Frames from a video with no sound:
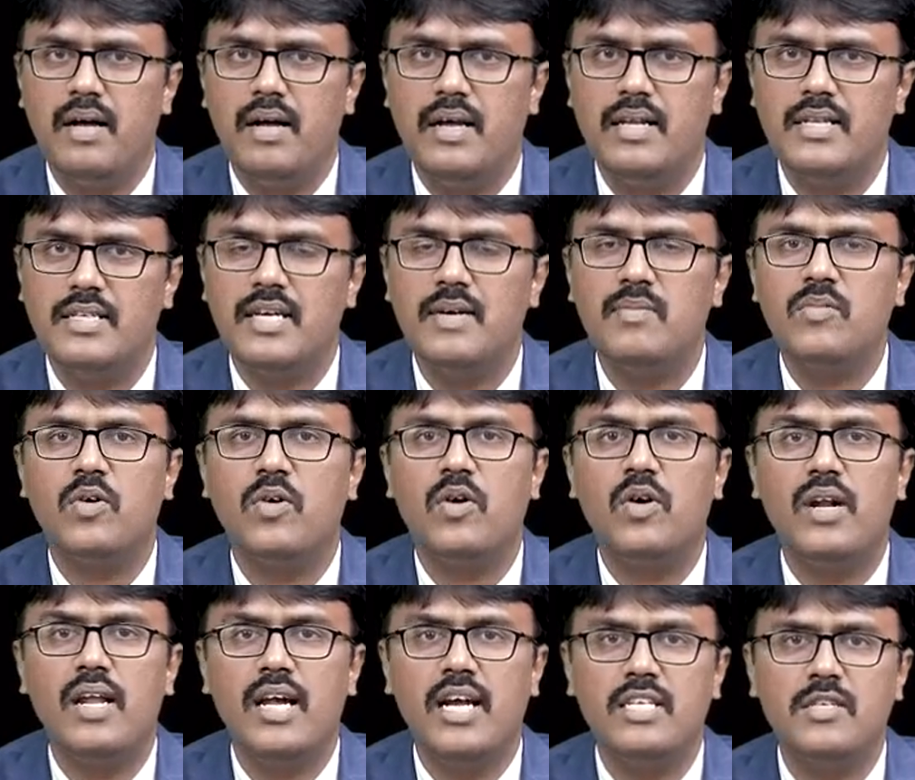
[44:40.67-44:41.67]
enzyme
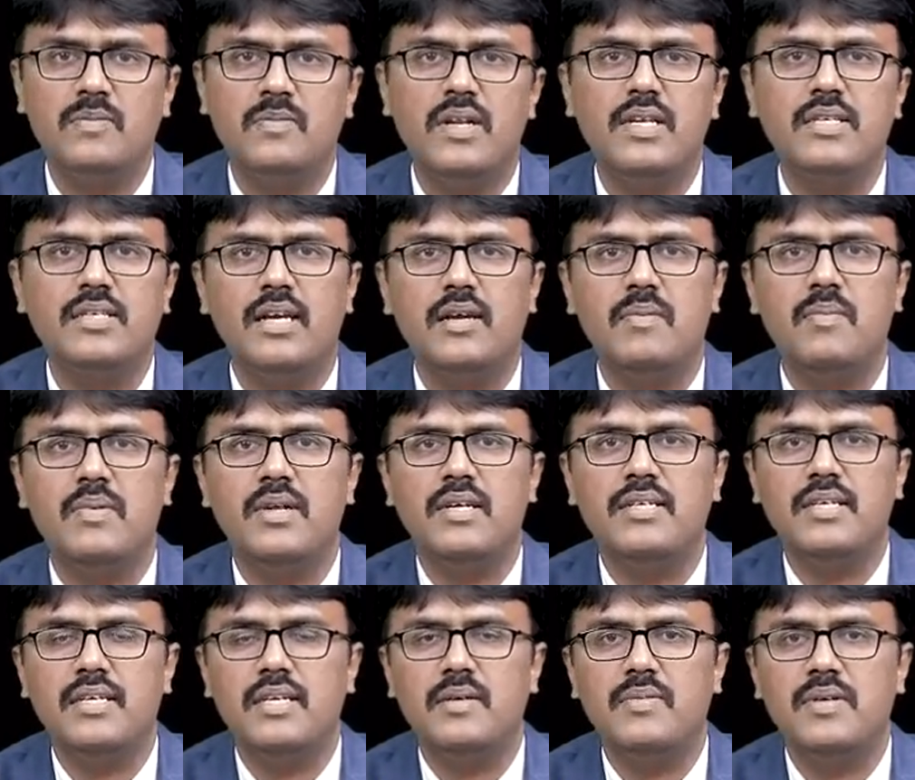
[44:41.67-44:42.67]
called H plus K
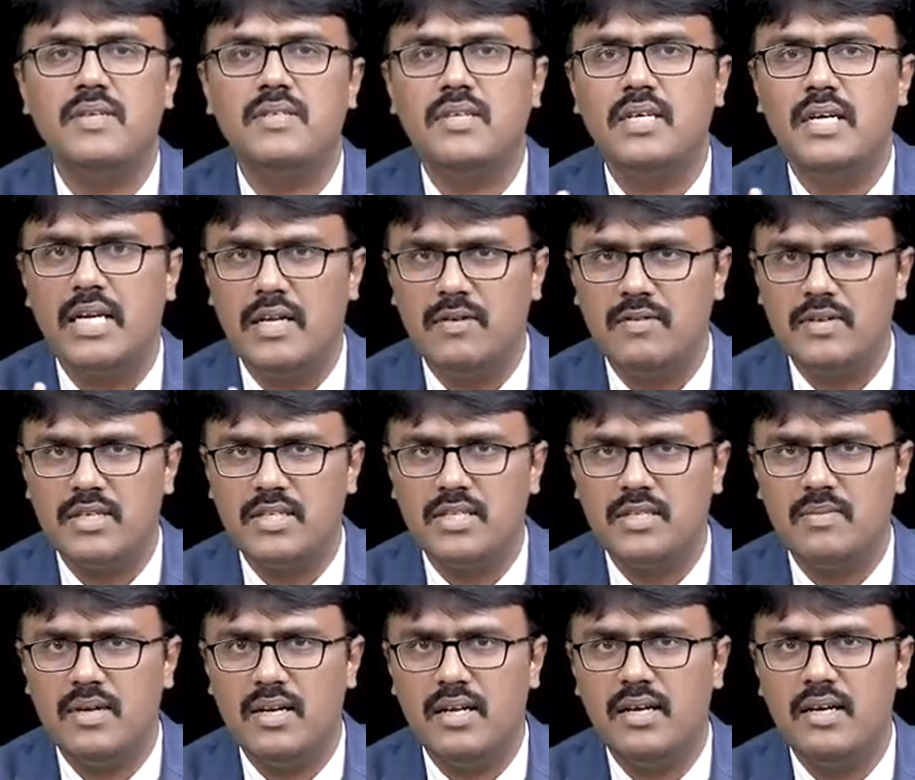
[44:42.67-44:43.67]
plus ATPase
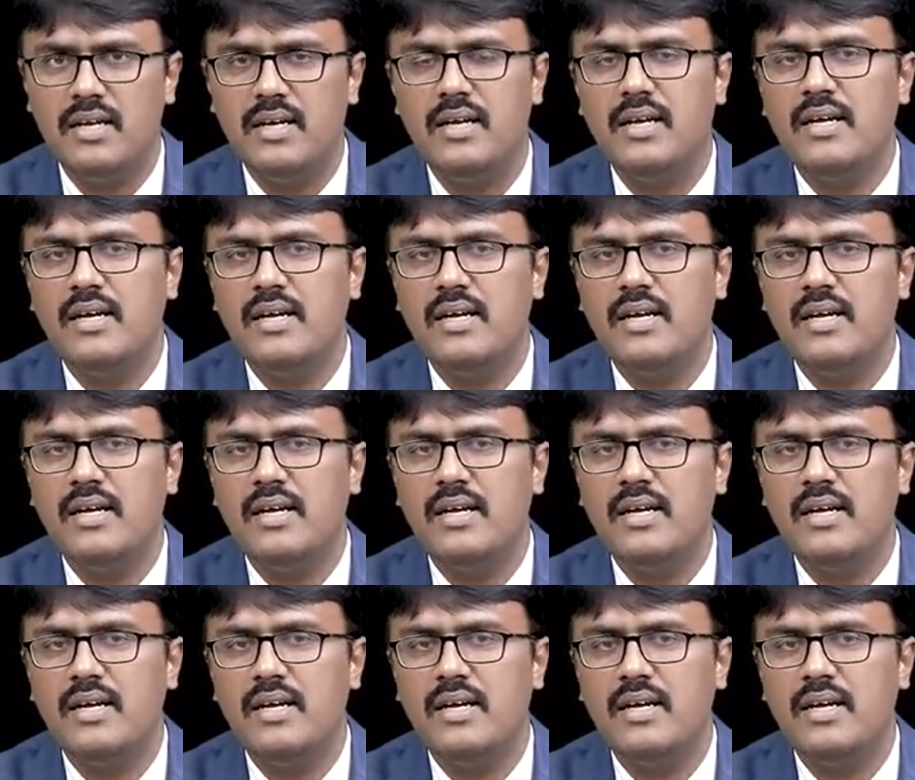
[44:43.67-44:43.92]
irreversibly.